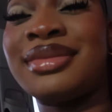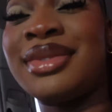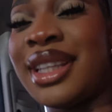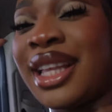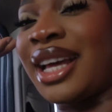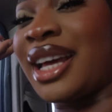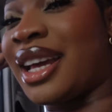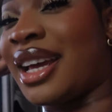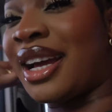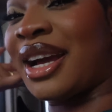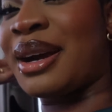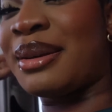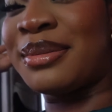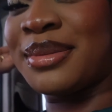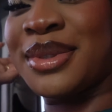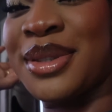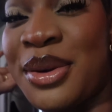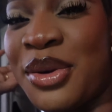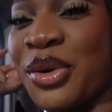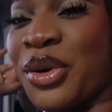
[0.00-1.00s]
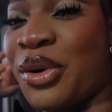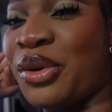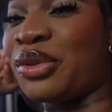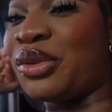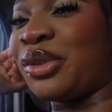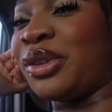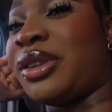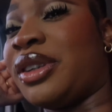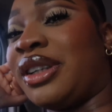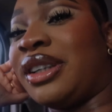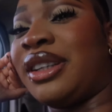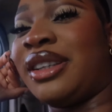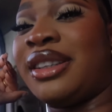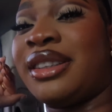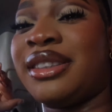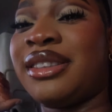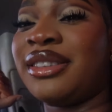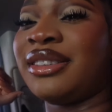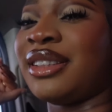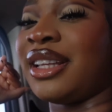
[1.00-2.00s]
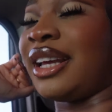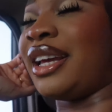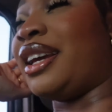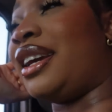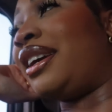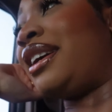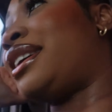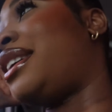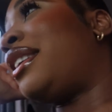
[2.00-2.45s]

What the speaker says: Like, I'm so over it. Like,